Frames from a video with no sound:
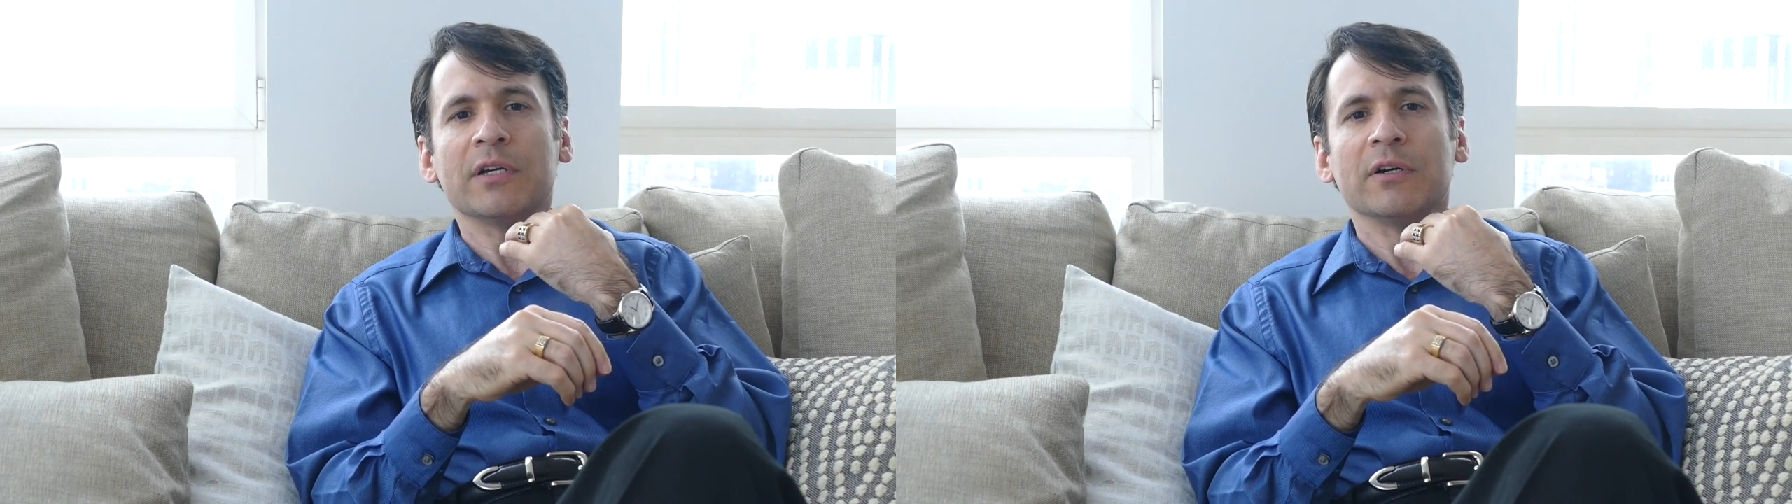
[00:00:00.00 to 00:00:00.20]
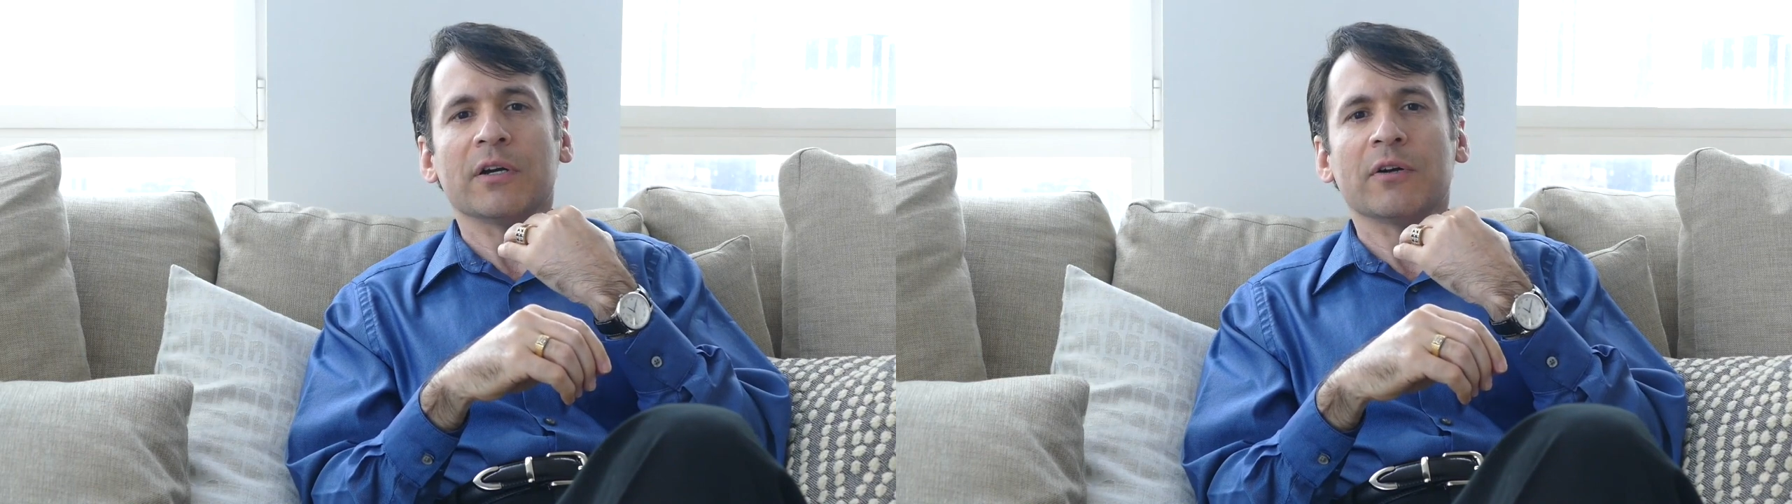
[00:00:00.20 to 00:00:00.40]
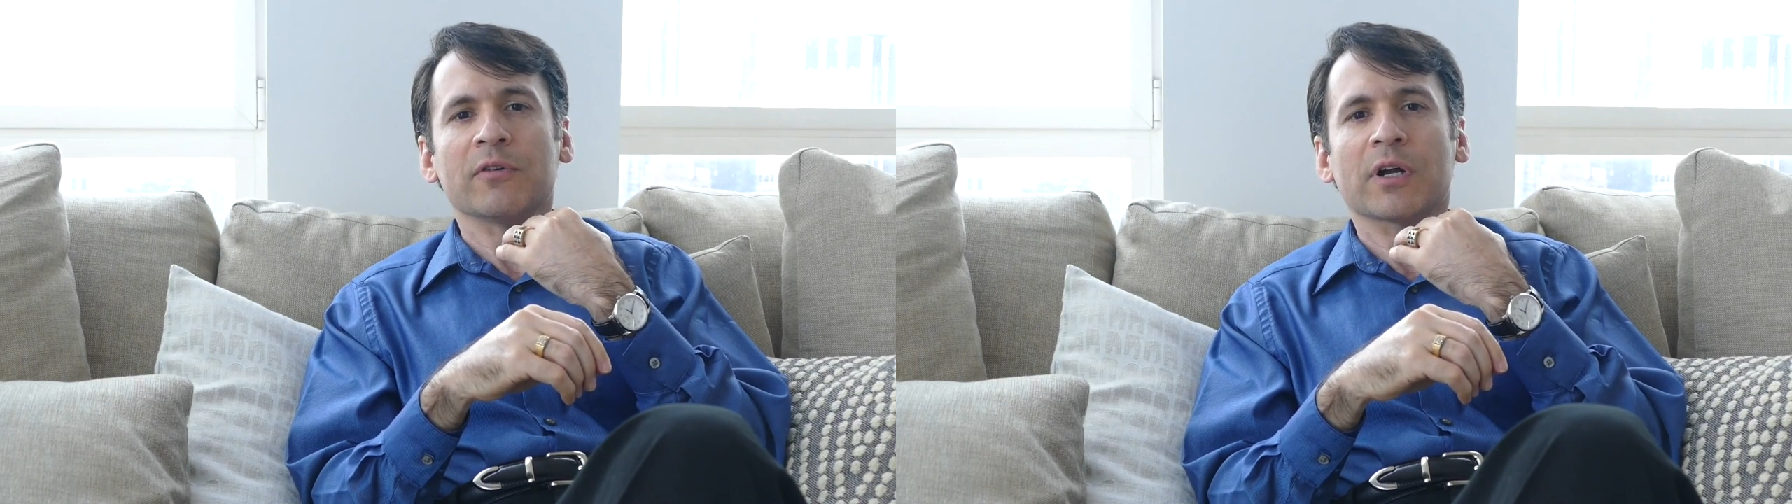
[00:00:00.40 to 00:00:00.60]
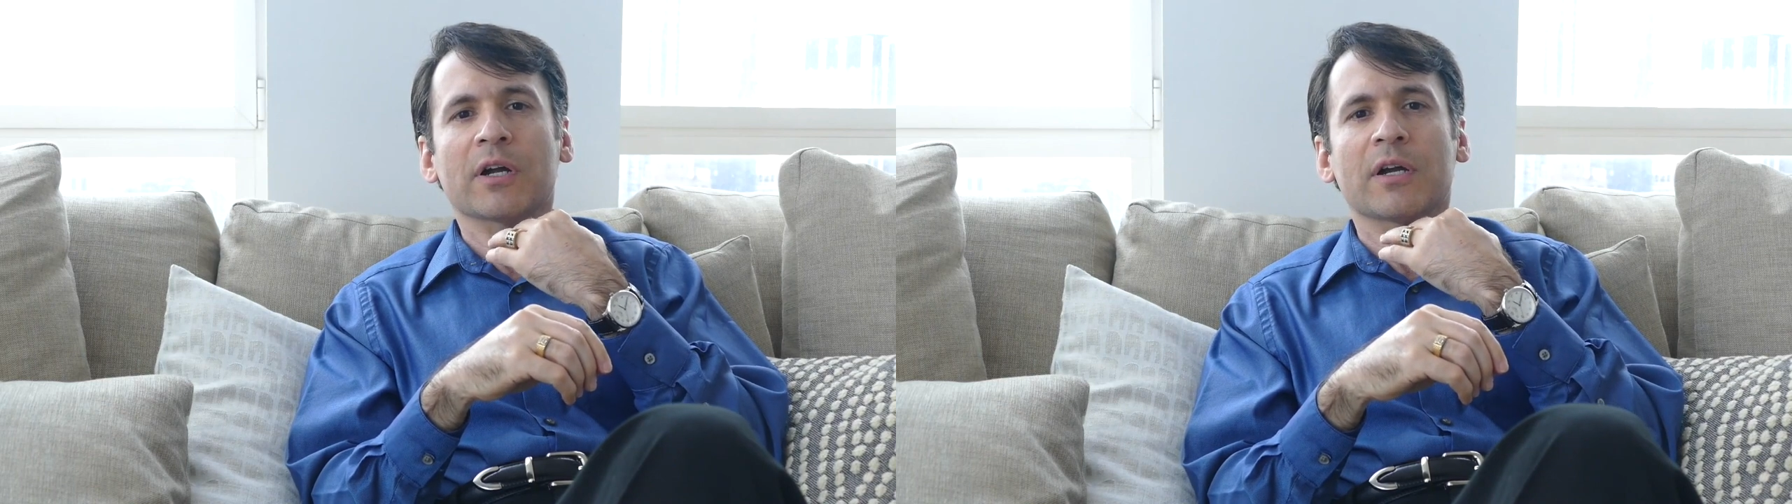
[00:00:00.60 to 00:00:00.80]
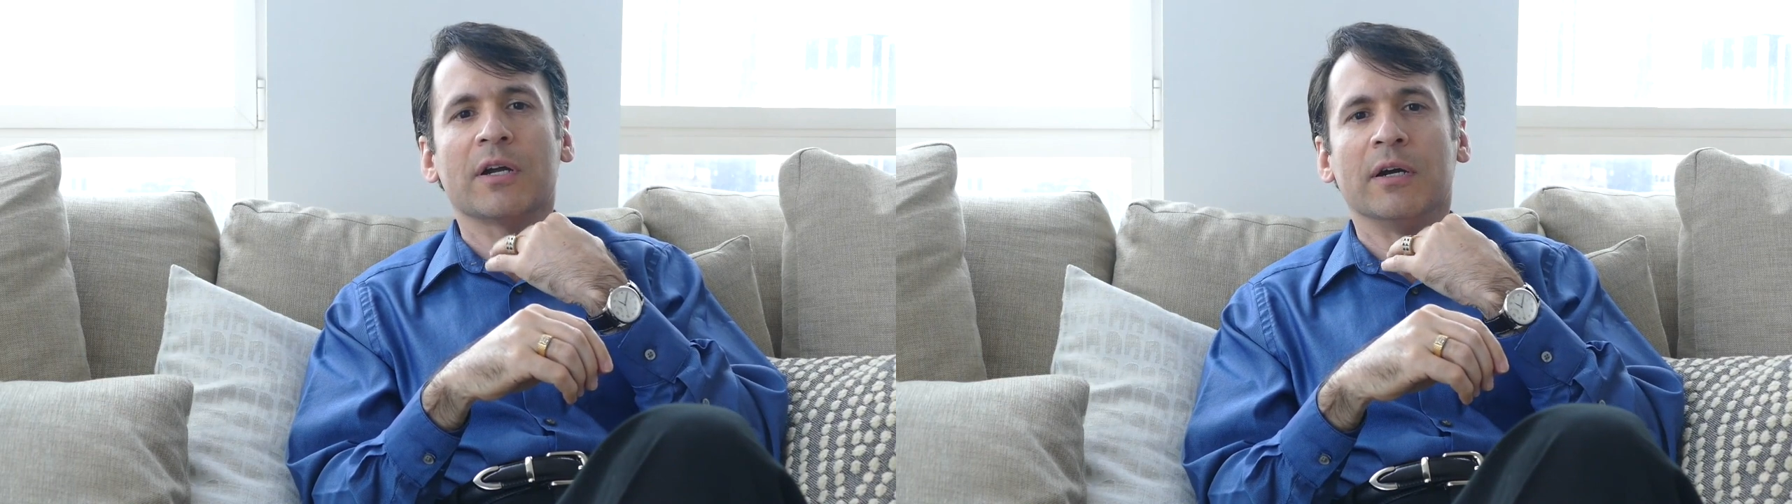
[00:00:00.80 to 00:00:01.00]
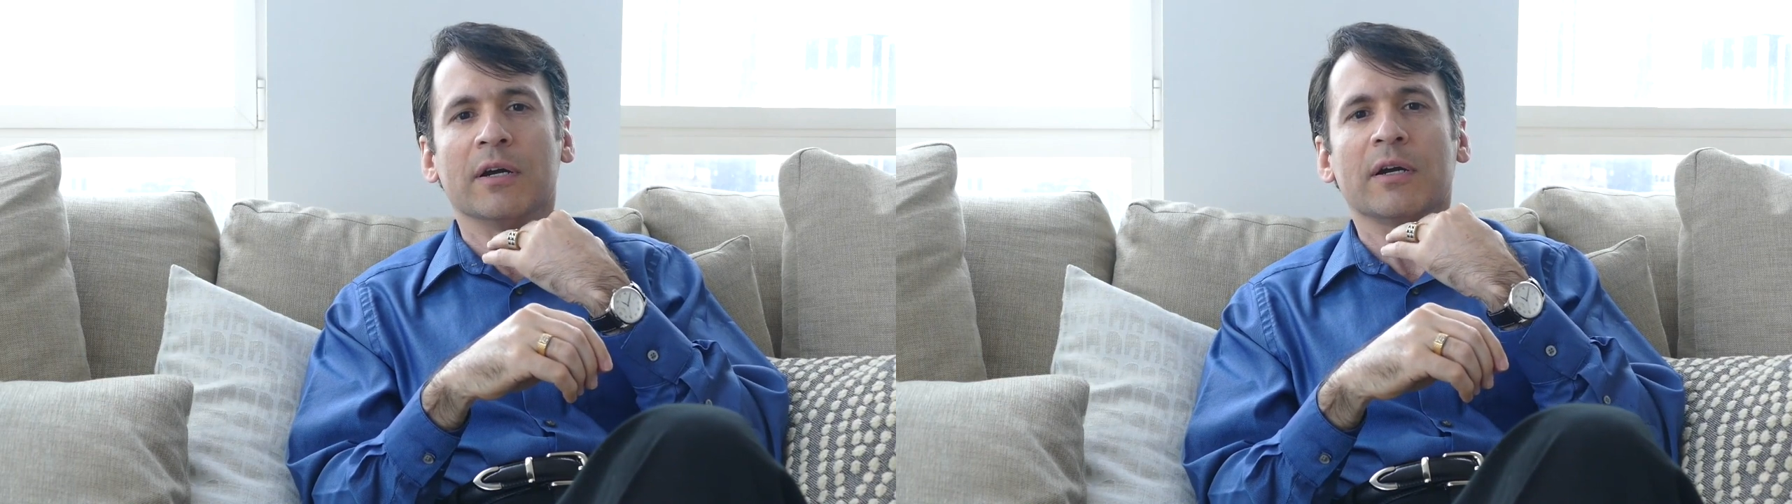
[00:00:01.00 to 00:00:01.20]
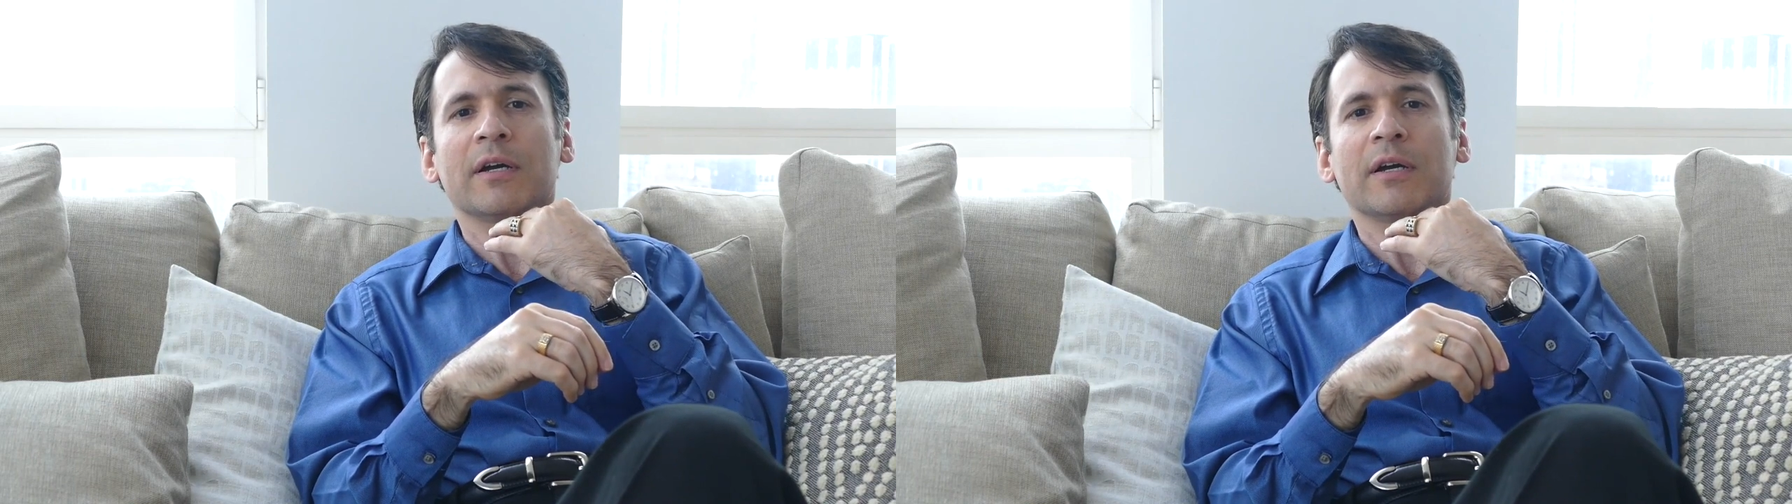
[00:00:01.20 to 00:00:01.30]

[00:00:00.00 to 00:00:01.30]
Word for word: G or a K